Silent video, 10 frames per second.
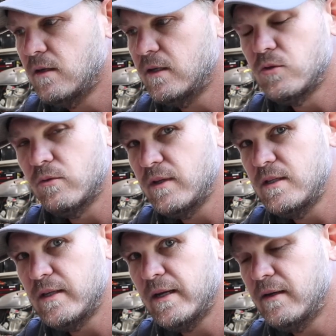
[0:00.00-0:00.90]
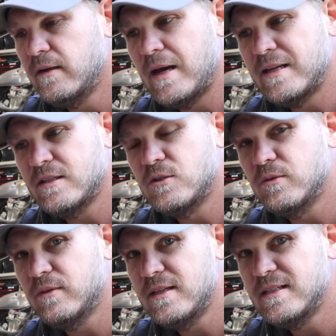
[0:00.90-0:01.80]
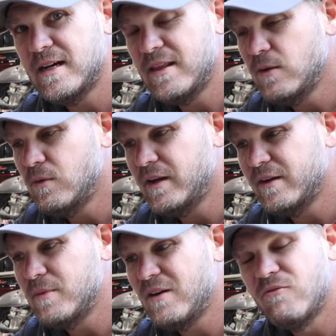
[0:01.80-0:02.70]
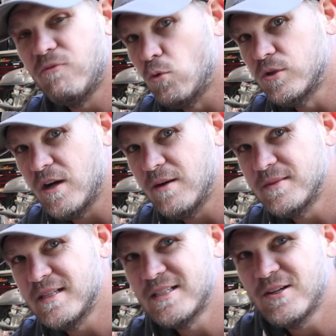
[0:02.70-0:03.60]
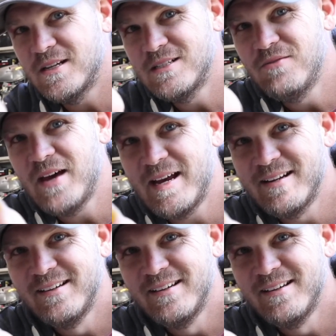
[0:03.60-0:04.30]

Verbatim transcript: I took these out, and as I took these out, they were like about four times the size of that